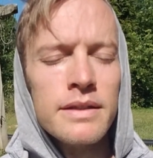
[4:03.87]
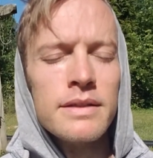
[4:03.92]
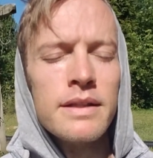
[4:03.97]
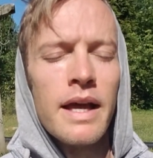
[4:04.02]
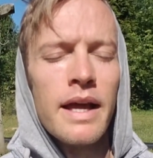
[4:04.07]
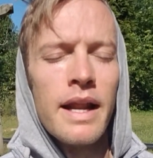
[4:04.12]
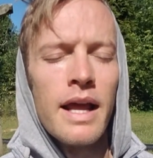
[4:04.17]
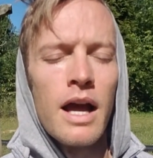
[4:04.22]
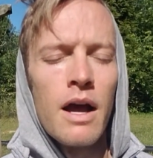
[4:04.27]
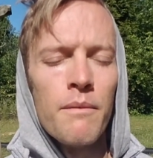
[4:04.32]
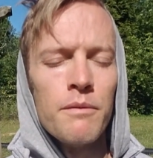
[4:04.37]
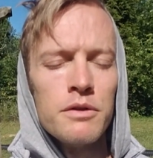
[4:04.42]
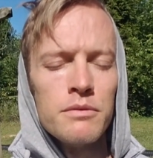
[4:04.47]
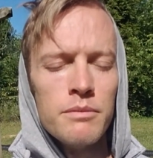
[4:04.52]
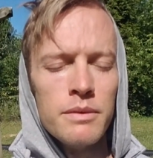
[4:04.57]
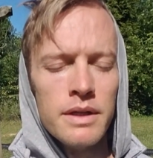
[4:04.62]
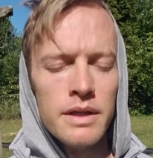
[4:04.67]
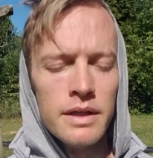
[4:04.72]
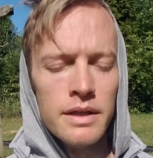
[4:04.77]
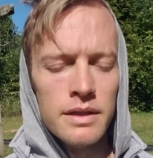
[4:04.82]
that helped
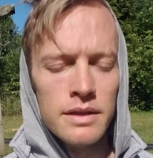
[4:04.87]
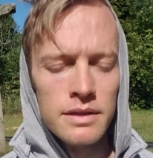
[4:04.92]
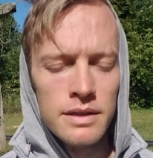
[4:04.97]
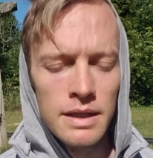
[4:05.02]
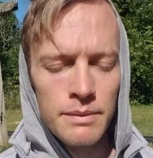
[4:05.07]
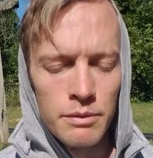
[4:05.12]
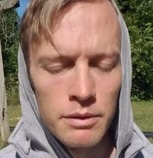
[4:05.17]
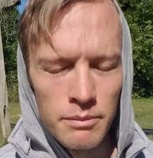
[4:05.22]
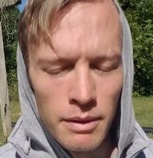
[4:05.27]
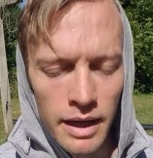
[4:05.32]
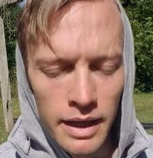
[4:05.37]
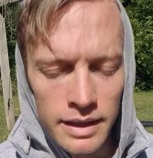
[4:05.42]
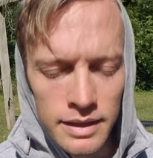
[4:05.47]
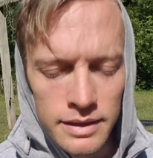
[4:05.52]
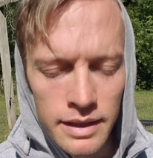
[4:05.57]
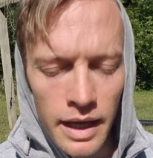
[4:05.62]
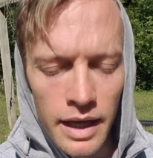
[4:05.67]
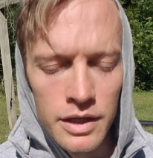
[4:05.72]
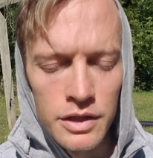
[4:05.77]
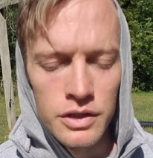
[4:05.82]
me deepen my
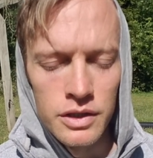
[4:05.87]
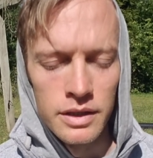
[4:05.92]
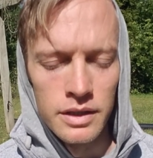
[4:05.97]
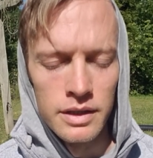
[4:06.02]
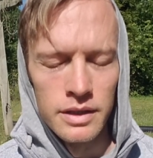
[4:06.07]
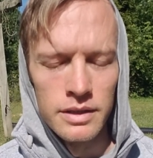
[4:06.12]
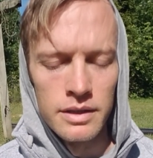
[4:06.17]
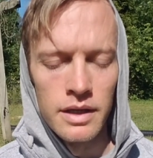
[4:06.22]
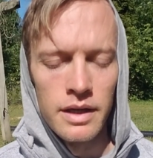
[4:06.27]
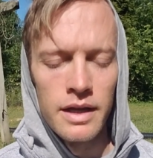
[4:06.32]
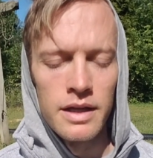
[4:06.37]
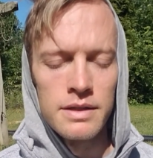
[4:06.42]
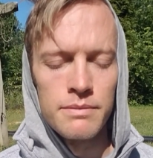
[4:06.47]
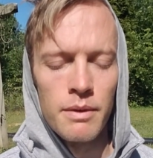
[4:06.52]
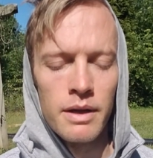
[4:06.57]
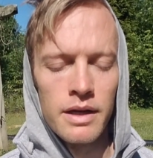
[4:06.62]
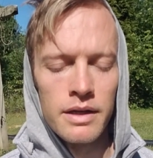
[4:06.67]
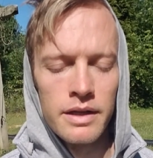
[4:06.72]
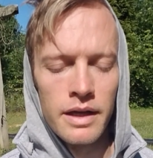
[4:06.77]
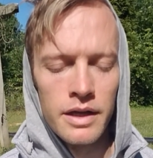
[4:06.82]
intention in today's
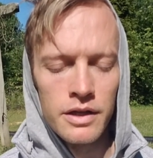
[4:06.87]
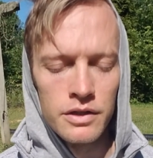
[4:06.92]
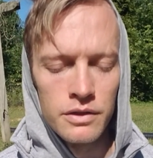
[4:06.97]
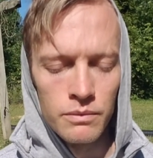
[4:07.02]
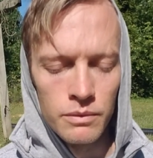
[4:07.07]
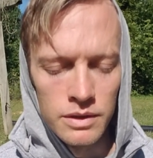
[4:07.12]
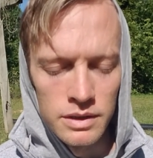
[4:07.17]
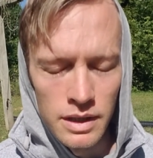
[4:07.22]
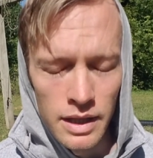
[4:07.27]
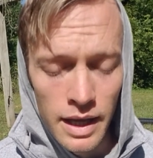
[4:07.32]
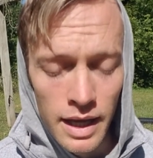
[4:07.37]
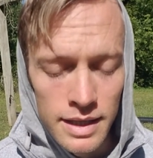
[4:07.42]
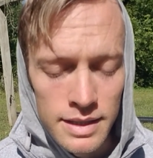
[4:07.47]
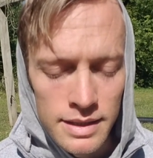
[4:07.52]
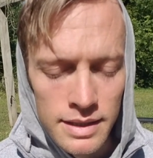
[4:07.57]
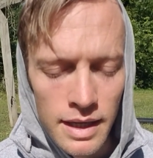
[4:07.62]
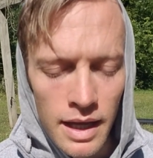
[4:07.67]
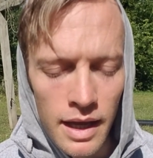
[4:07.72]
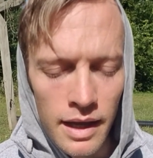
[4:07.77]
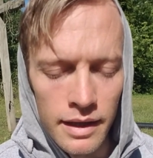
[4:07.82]
meditation was last
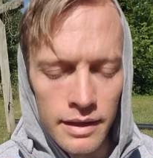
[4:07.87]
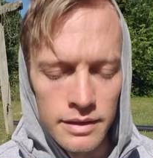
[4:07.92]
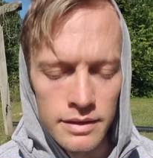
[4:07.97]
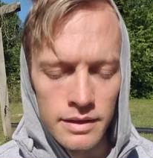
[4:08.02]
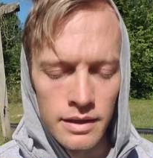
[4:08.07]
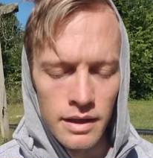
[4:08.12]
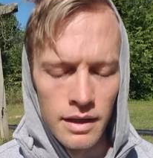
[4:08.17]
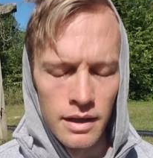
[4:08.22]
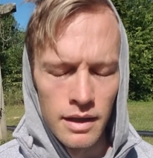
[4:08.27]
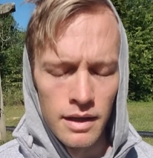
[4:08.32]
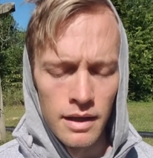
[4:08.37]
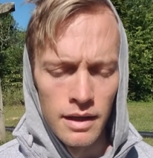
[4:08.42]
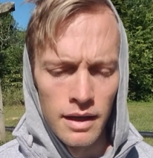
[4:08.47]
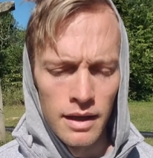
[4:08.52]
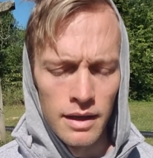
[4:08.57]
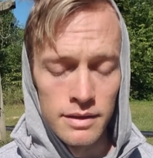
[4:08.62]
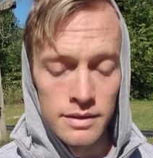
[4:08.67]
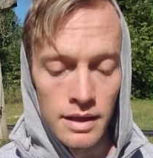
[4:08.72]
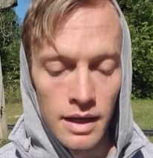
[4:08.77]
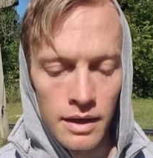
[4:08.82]
night,
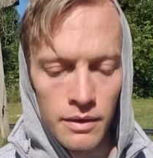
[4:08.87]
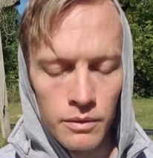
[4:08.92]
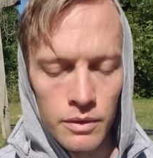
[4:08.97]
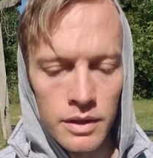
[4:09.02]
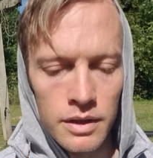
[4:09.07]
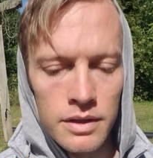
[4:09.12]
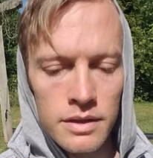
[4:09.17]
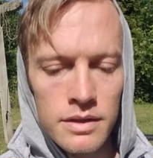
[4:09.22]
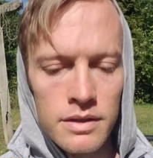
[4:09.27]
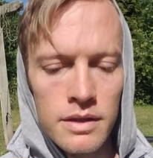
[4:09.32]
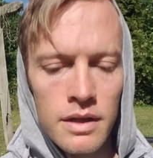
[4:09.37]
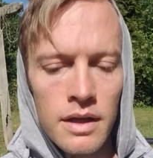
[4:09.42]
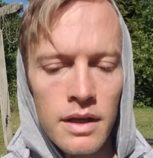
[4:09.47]
as I was